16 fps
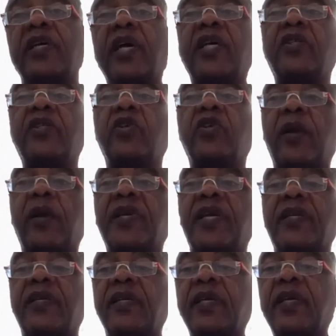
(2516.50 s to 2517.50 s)

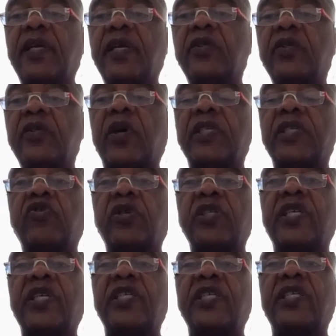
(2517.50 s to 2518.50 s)
adopted so as to
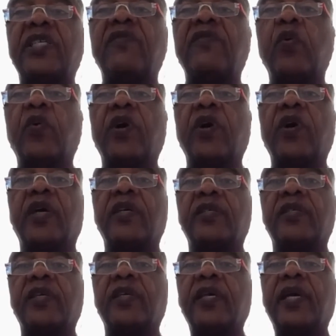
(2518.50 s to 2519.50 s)
deceive the
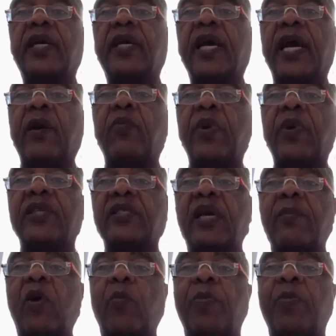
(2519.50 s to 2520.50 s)
workers. And
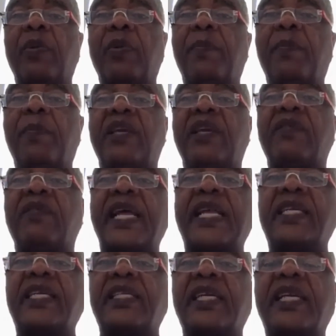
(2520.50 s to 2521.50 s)
somehow people believe that that
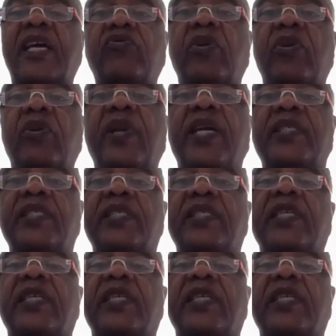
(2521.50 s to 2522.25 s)
is industrial relations, that's